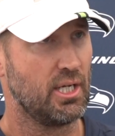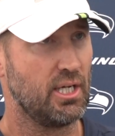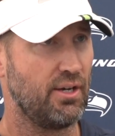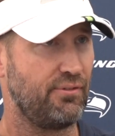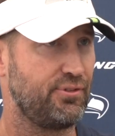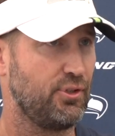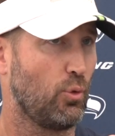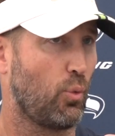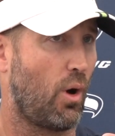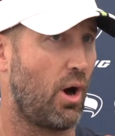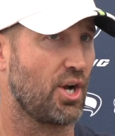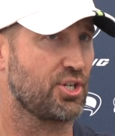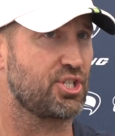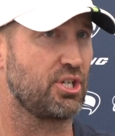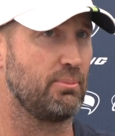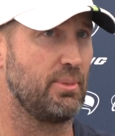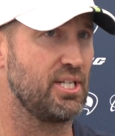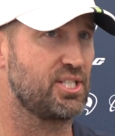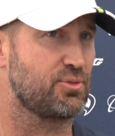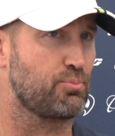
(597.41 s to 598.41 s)
If you
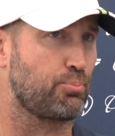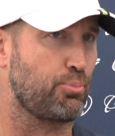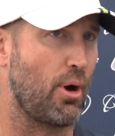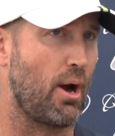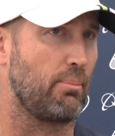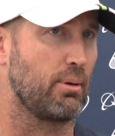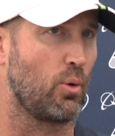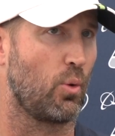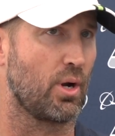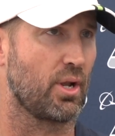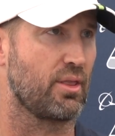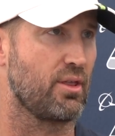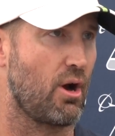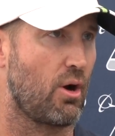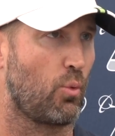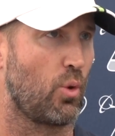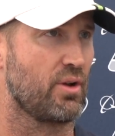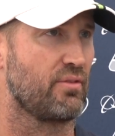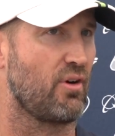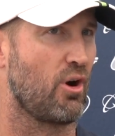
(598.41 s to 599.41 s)
watch him, he's probably one
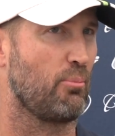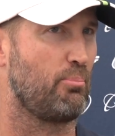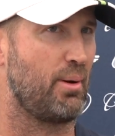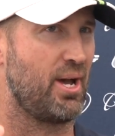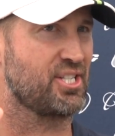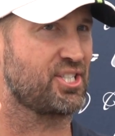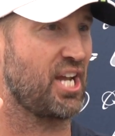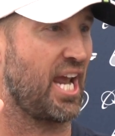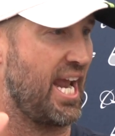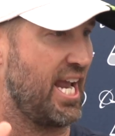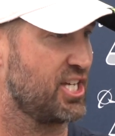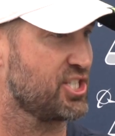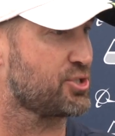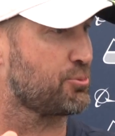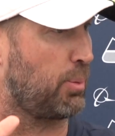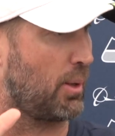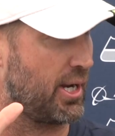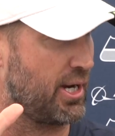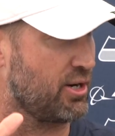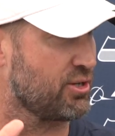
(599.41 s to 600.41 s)
of our best
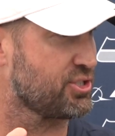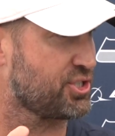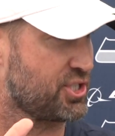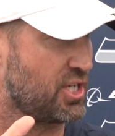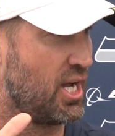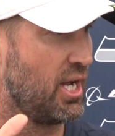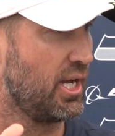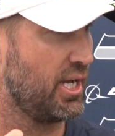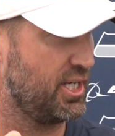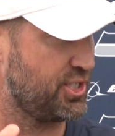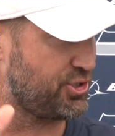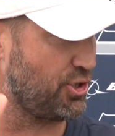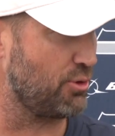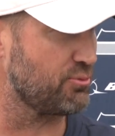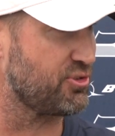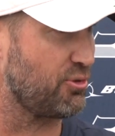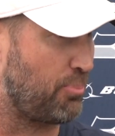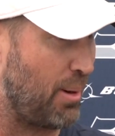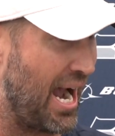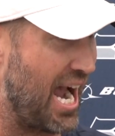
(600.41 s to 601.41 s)
hands players in
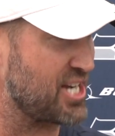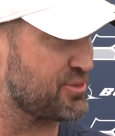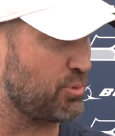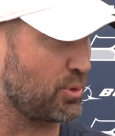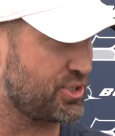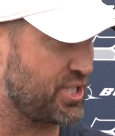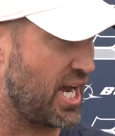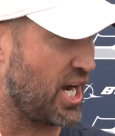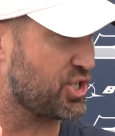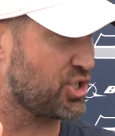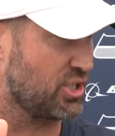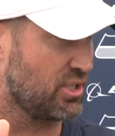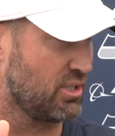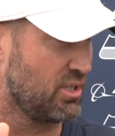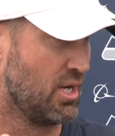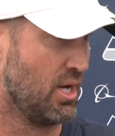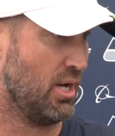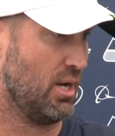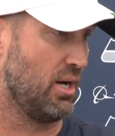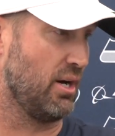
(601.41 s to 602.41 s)
terms of pass protection,
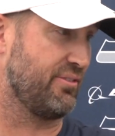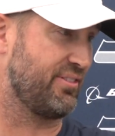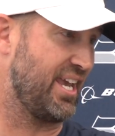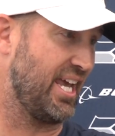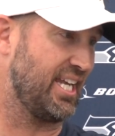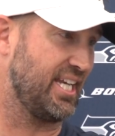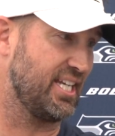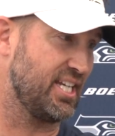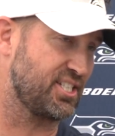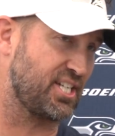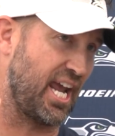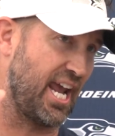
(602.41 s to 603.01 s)
of getting his